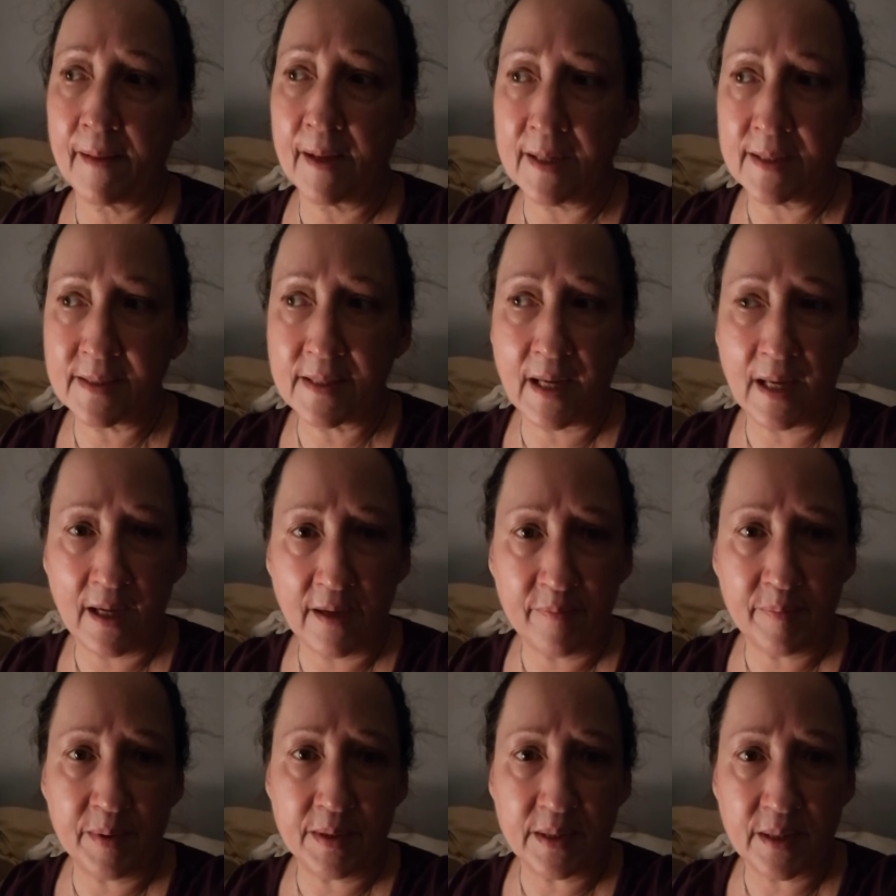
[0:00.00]
because I
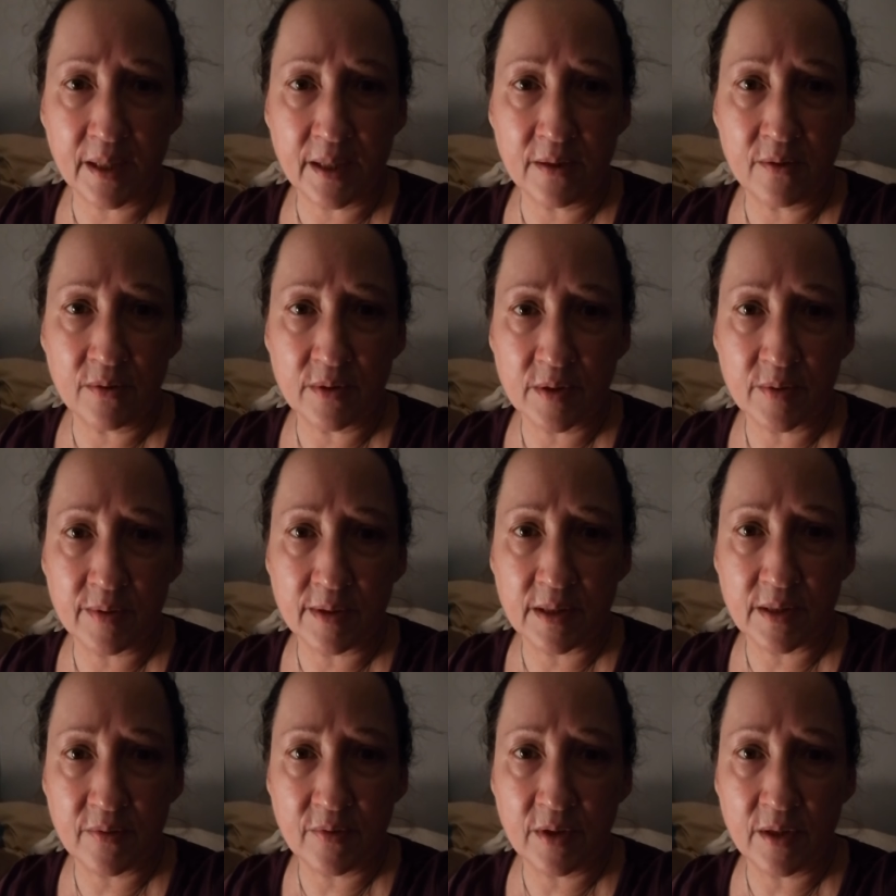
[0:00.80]
have been diagnosed
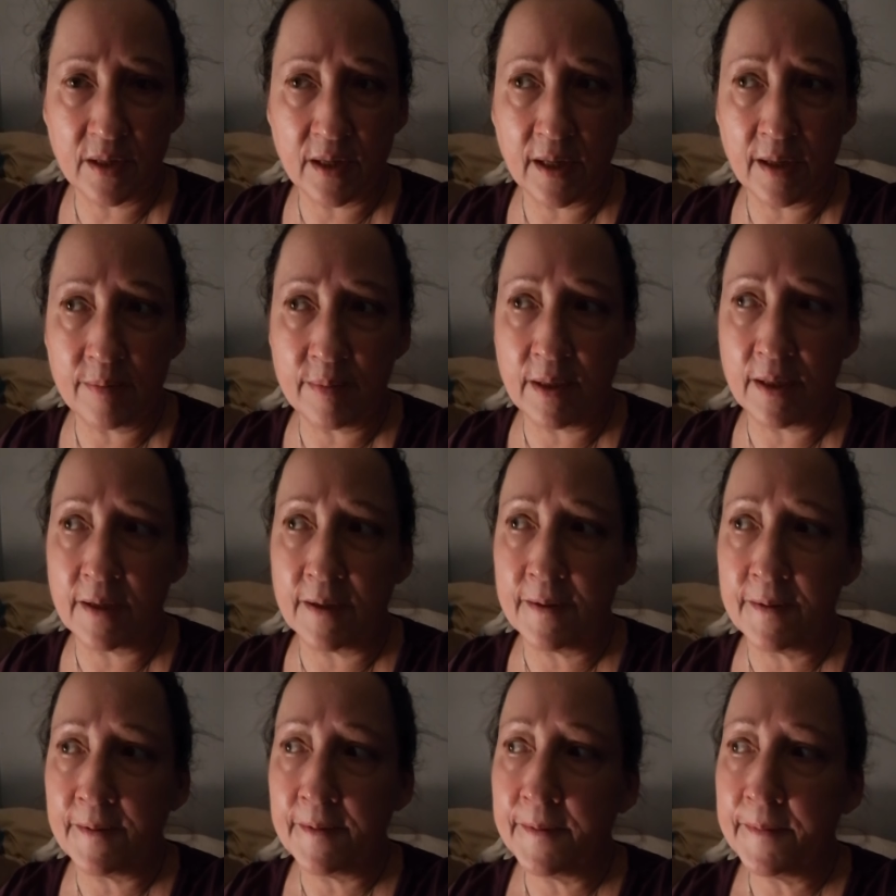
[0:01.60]
with severe apnea.